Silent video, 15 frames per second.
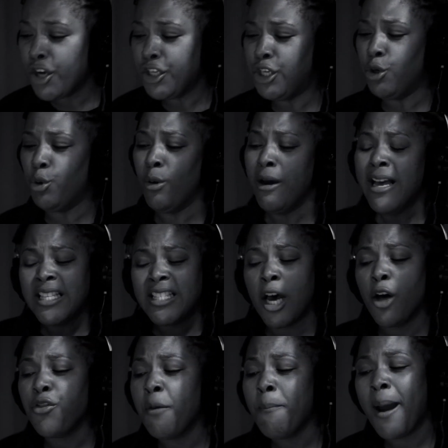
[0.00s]
you?
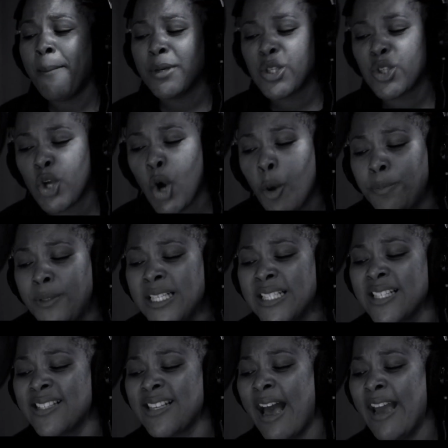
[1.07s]
Tell them I'm a sculpting
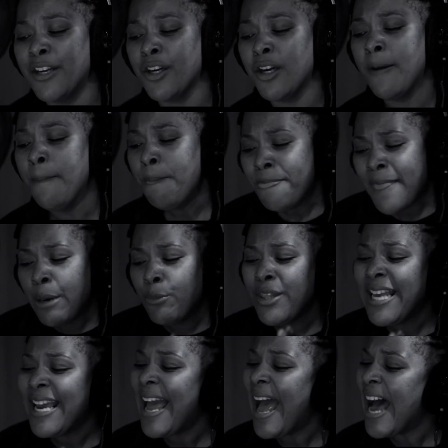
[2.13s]
designer. And when
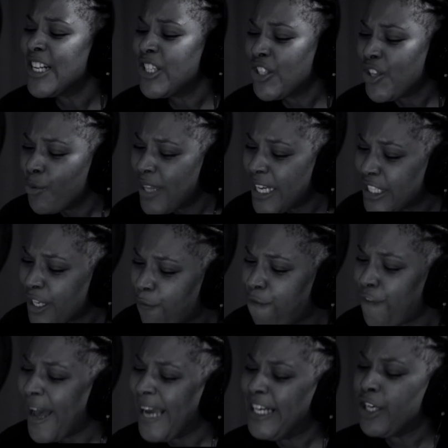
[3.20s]
they ask you that
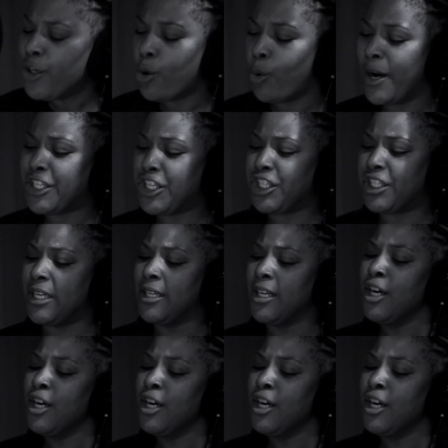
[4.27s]
defining question,